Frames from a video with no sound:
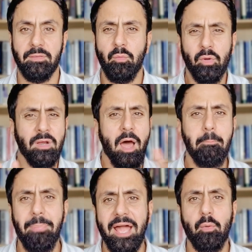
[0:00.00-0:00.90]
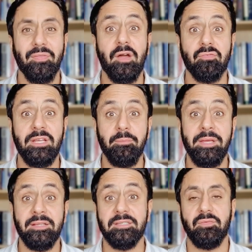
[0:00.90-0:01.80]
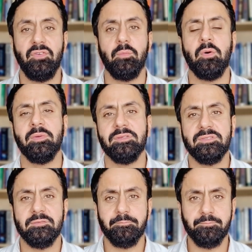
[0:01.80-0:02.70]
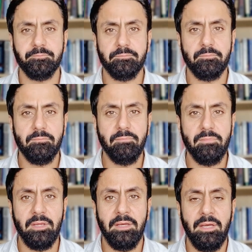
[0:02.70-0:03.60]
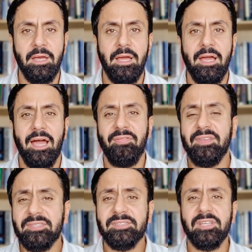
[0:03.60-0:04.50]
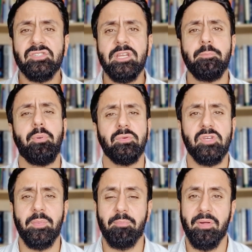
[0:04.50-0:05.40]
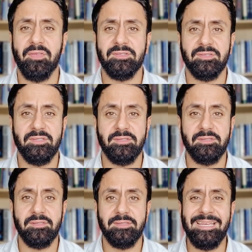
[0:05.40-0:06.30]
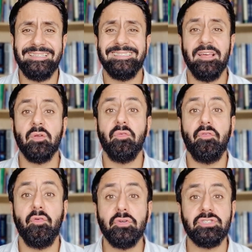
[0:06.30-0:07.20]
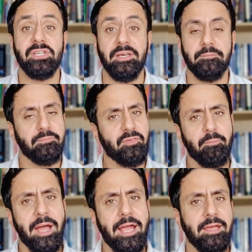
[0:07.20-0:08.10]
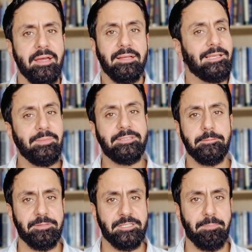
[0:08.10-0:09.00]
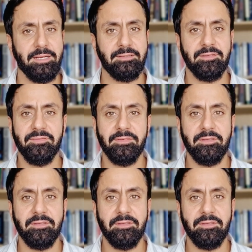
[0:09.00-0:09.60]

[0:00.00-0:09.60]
And we're going to unpack what that really means in a few moments. And this is such an important topic, brothers and sisters, and it is unfortunate from my limited perspective.